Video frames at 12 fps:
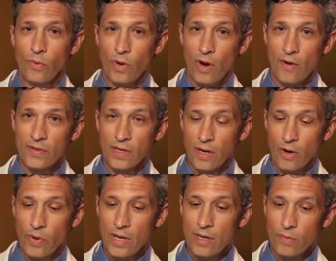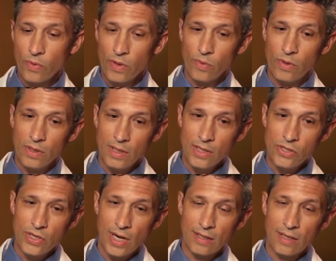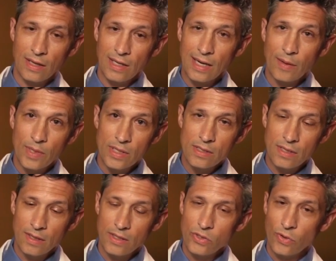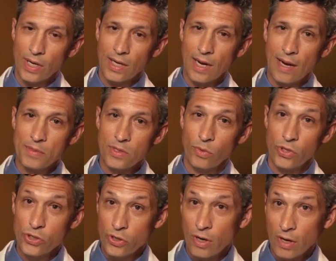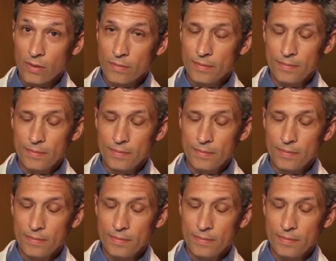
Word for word: We often go in and we will inject the ligaments and the joint capsule with sugar.